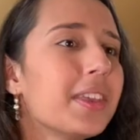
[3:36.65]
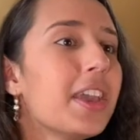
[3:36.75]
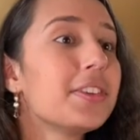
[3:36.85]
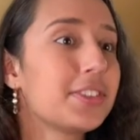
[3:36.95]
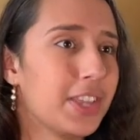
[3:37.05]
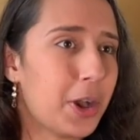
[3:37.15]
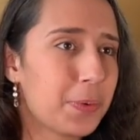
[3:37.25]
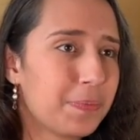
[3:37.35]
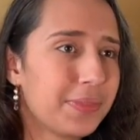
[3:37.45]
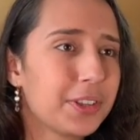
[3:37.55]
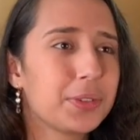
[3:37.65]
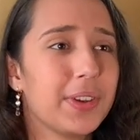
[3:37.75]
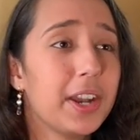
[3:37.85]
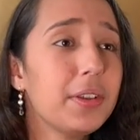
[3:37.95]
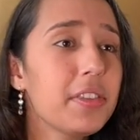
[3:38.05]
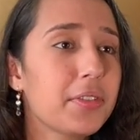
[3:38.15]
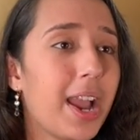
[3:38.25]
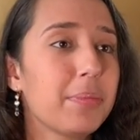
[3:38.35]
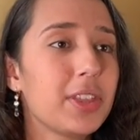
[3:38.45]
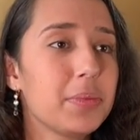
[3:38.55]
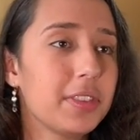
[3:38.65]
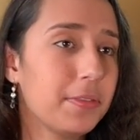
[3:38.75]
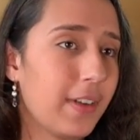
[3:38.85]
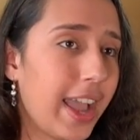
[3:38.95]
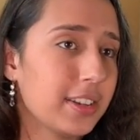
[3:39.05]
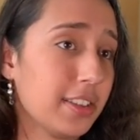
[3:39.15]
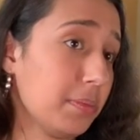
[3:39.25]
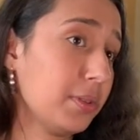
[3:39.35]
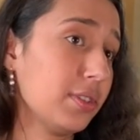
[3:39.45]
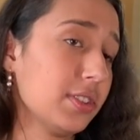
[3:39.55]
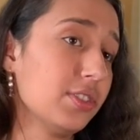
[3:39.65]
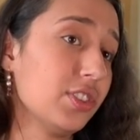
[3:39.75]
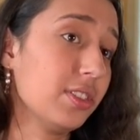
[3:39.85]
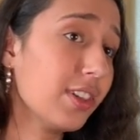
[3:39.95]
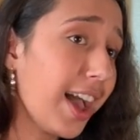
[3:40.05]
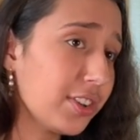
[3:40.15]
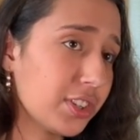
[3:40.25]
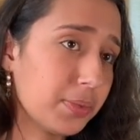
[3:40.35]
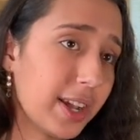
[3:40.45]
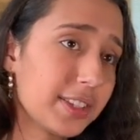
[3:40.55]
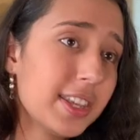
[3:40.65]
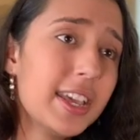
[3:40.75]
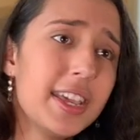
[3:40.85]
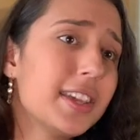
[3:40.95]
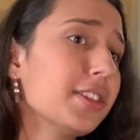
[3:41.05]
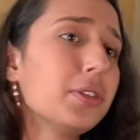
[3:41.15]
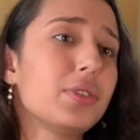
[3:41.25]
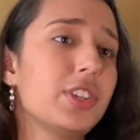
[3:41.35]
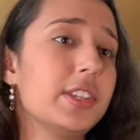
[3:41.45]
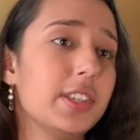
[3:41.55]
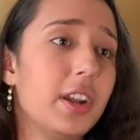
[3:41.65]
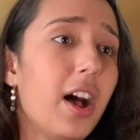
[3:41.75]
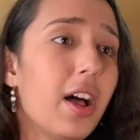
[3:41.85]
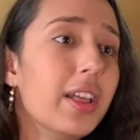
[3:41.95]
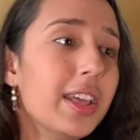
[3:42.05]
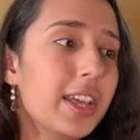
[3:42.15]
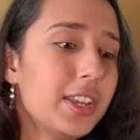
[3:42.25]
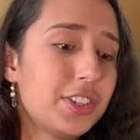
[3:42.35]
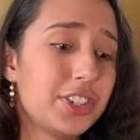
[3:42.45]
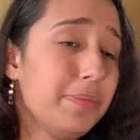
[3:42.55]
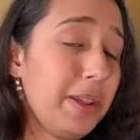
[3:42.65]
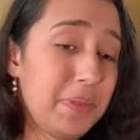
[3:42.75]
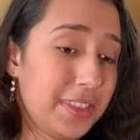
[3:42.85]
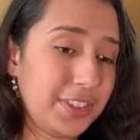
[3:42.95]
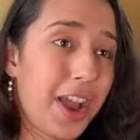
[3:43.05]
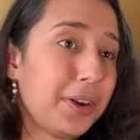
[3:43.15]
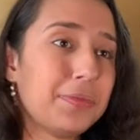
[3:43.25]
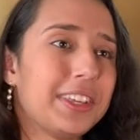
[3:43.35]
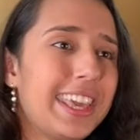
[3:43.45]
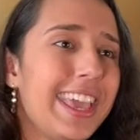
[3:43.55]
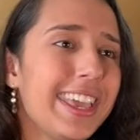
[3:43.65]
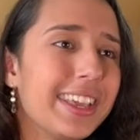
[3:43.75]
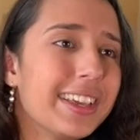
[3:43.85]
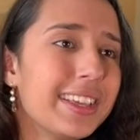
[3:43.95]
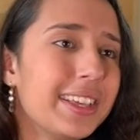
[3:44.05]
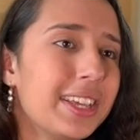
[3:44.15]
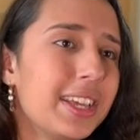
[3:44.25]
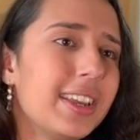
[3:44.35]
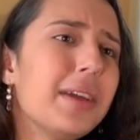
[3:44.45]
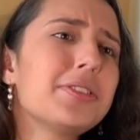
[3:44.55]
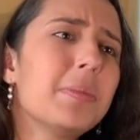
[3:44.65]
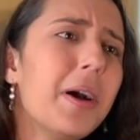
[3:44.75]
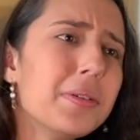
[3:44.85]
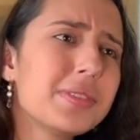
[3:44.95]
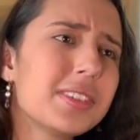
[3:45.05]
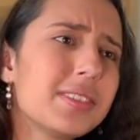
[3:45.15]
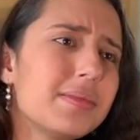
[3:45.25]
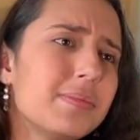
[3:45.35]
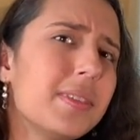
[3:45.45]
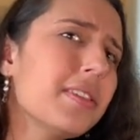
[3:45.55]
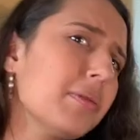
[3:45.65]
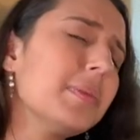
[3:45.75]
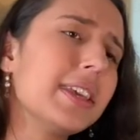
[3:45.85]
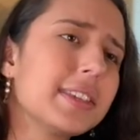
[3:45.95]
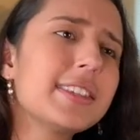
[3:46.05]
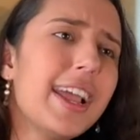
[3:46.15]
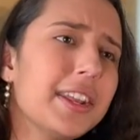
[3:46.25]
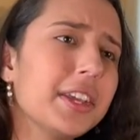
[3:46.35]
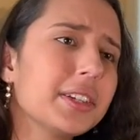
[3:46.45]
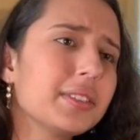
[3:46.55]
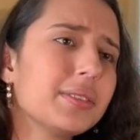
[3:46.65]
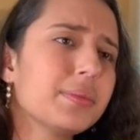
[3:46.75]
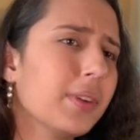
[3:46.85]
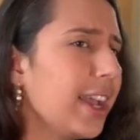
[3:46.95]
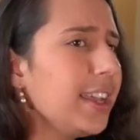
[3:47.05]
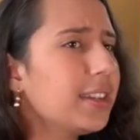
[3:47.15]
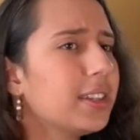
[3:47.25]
So, Gretel is grappling with the fact that the person she thought she was isn't who she is at all. She might be the daughter of a king. Now, to most, this would be exciting, right?